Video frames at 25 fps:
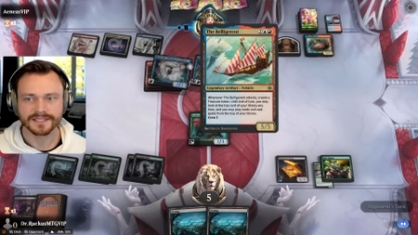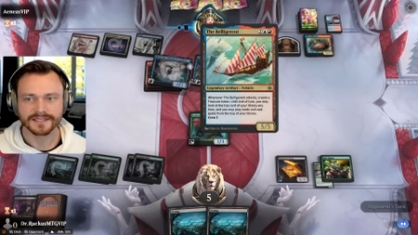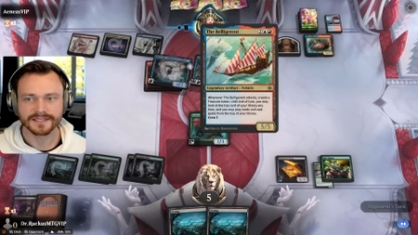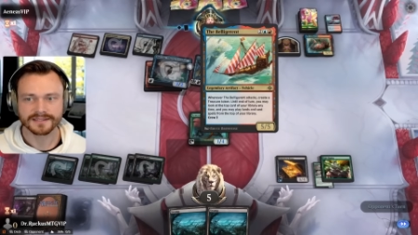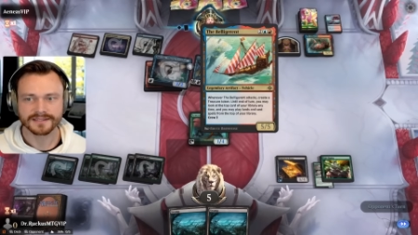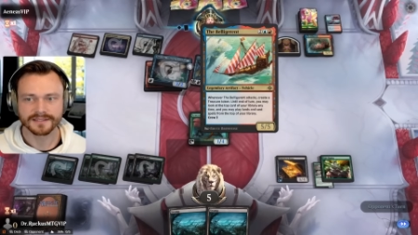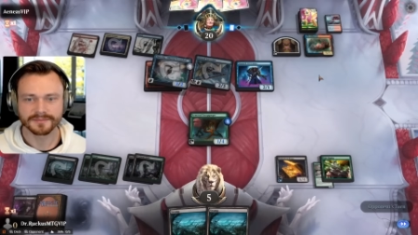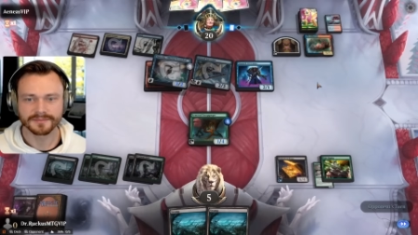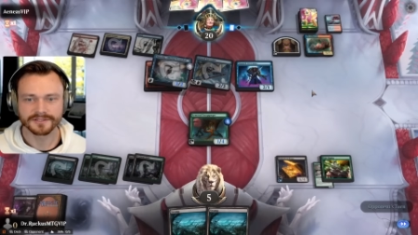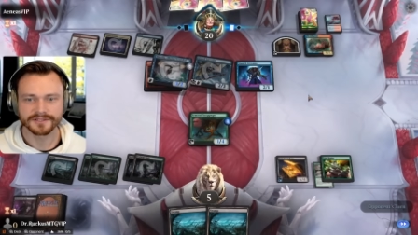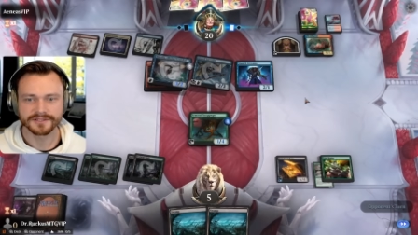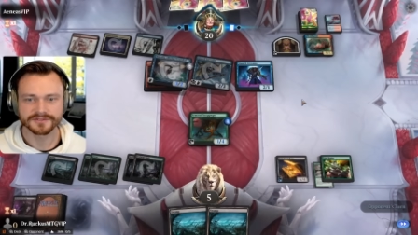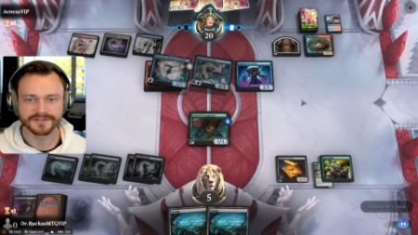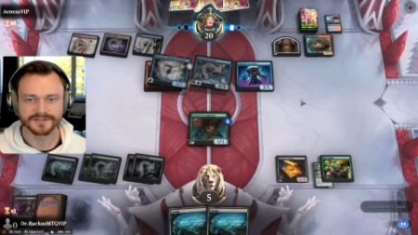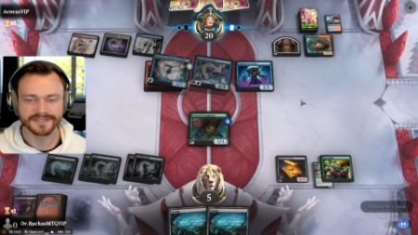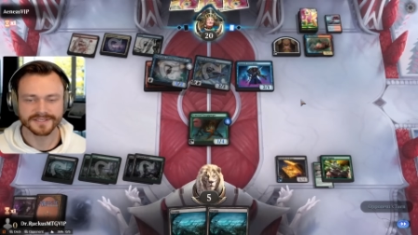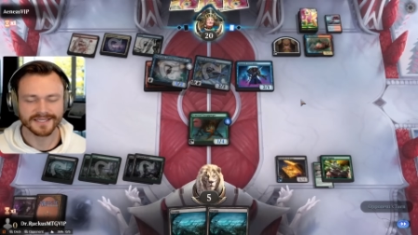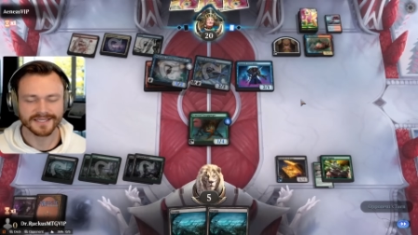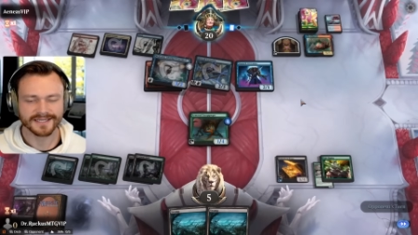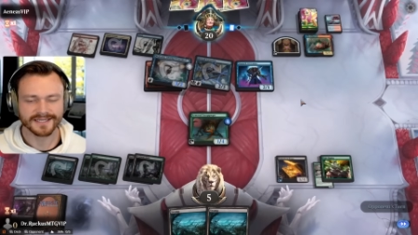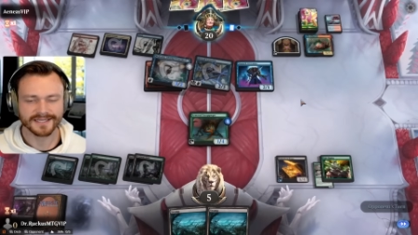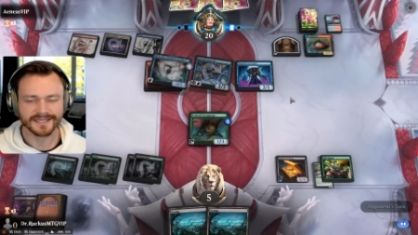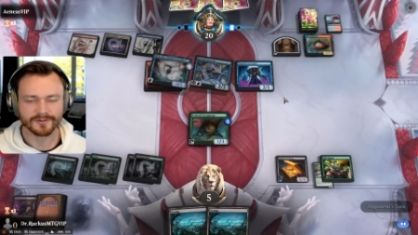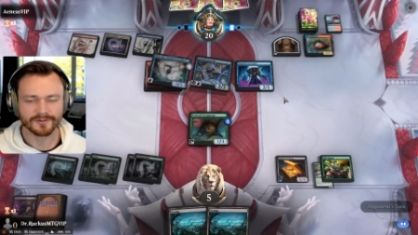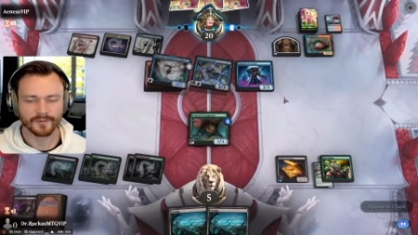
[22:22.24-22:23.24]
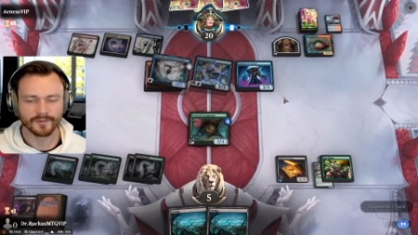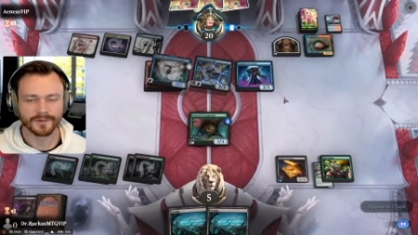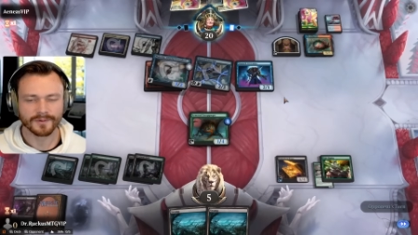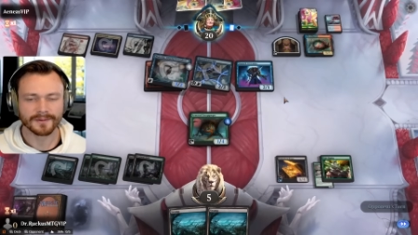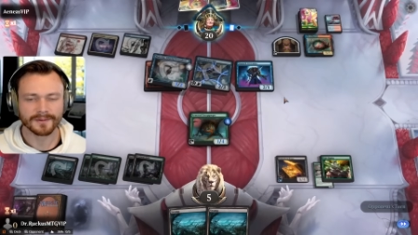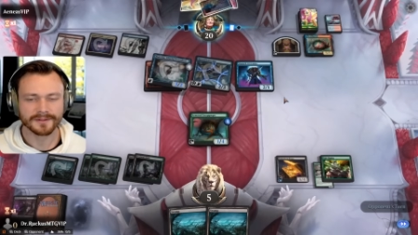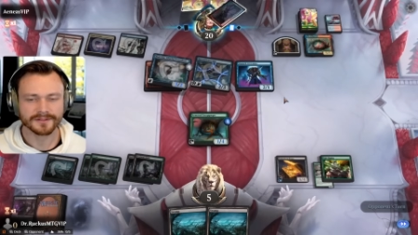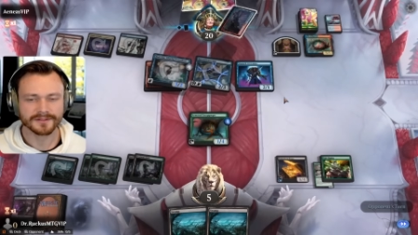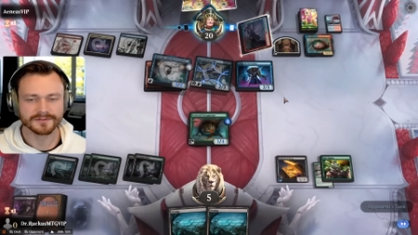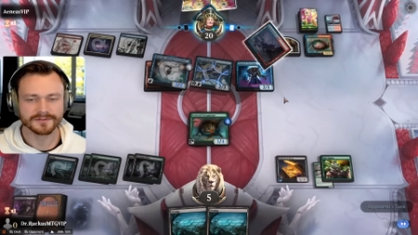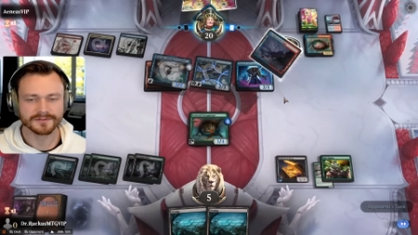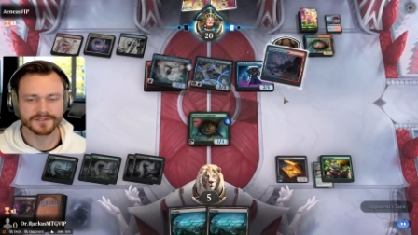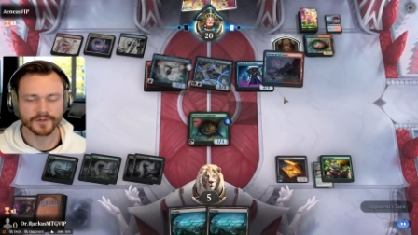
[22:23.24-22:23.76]
The Belligerent. Yeah, we'll
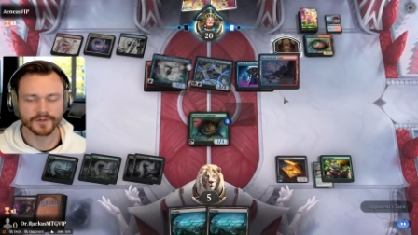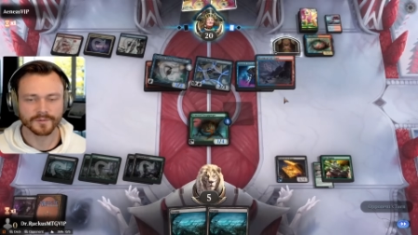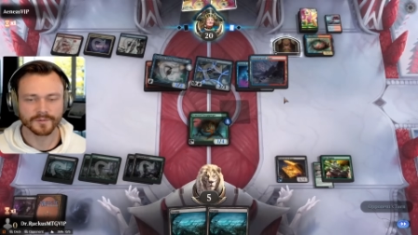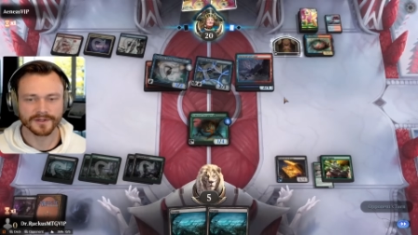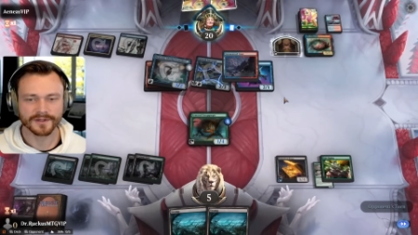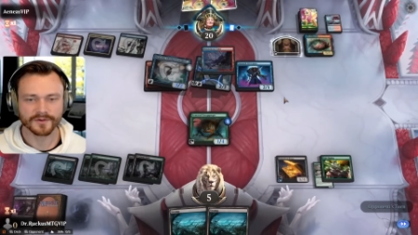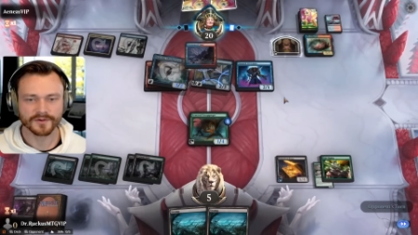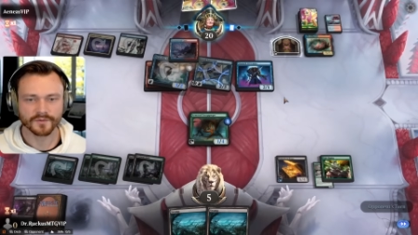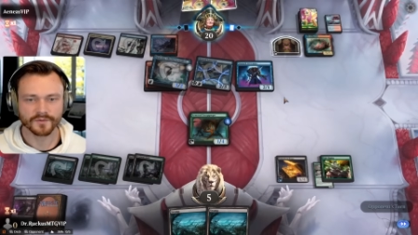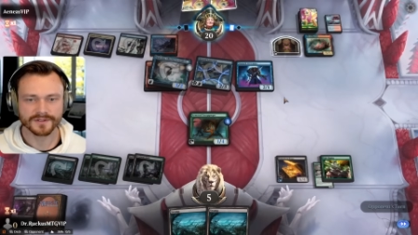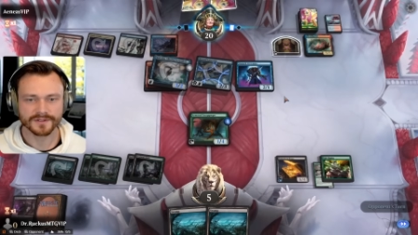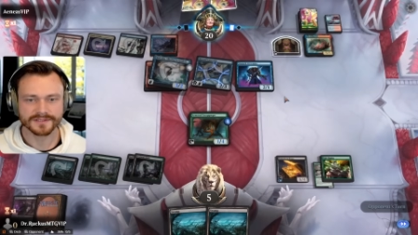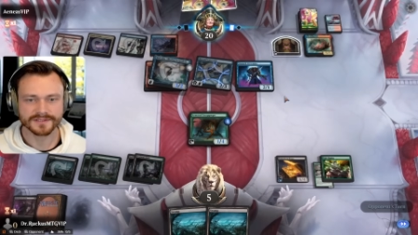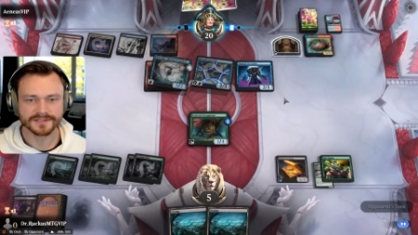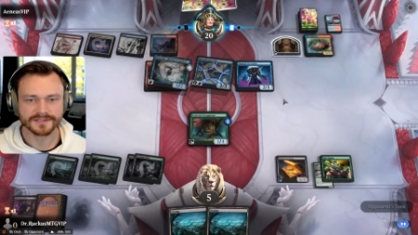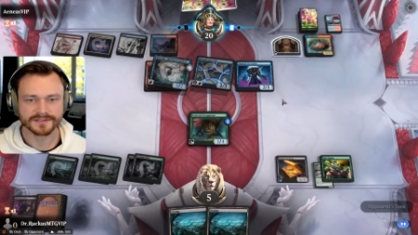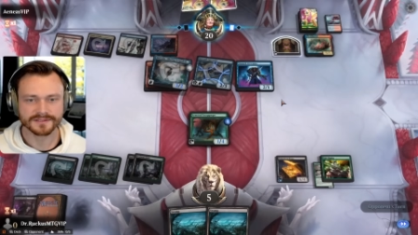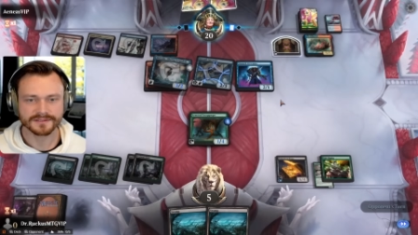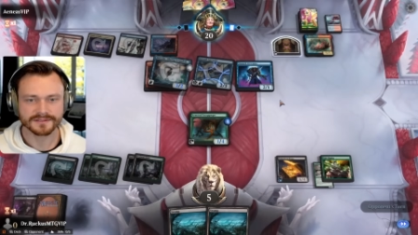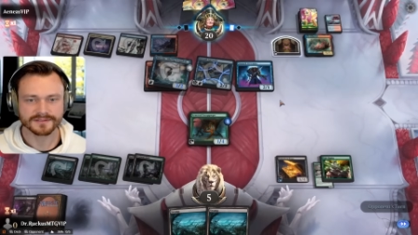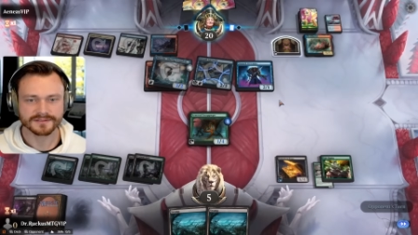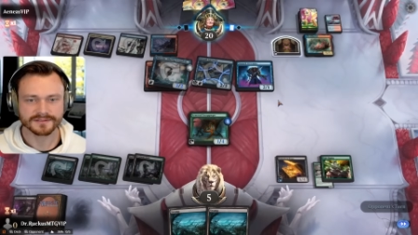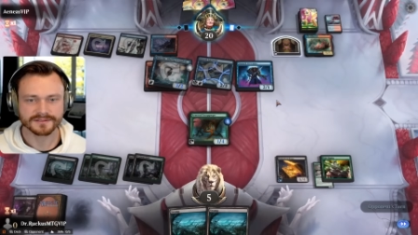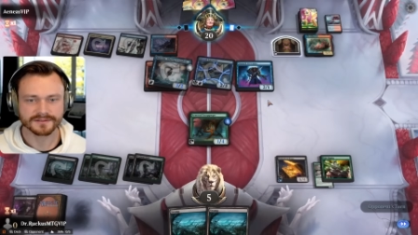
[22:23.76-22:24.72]
probably lose here no matter what.